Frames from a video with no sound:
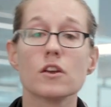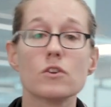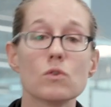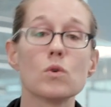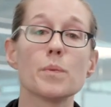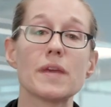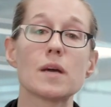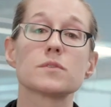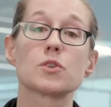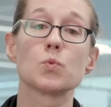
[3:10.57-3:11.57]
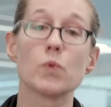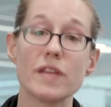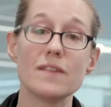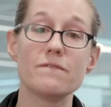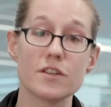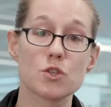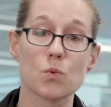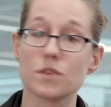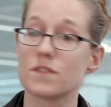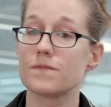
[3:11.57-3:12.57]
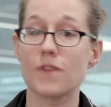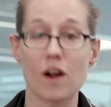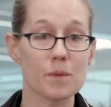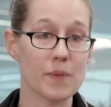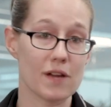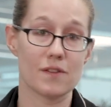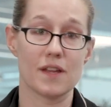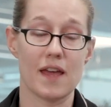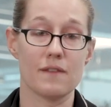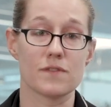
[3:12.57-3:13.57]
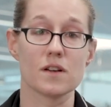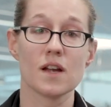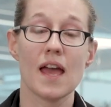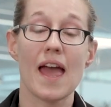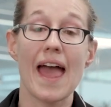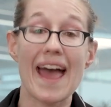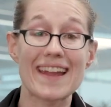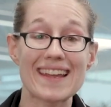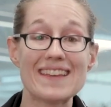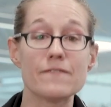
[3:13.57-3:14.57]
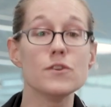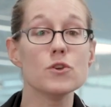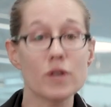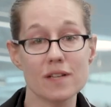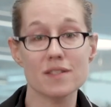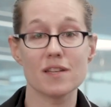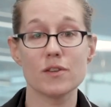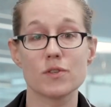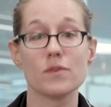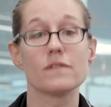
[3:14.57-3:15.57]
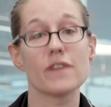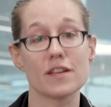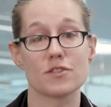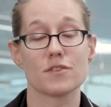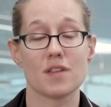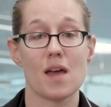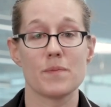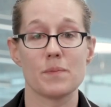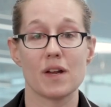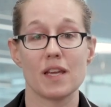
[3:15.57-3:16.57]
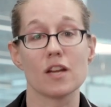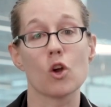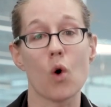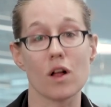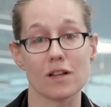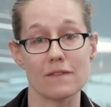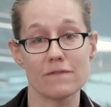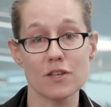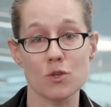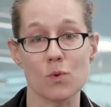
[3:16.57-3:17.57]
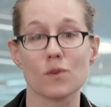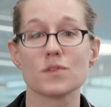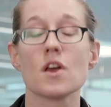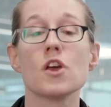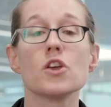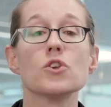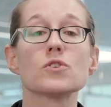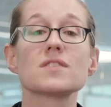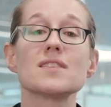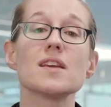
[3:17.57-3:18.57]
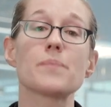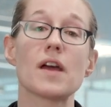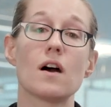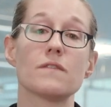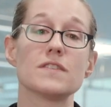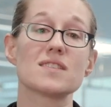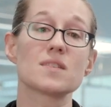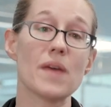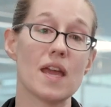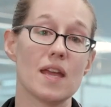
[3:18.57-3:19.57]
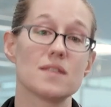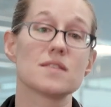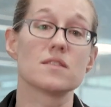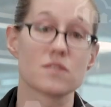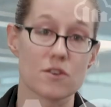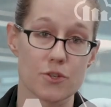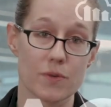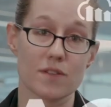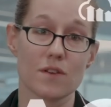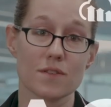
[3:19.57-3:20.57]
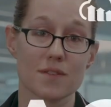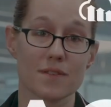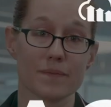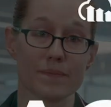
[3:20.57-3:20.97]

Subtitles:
Google will be able to read visuals far better than ever. And if you continue to invest your time and money in quality visuals, you'll see it pay off in spades in search results.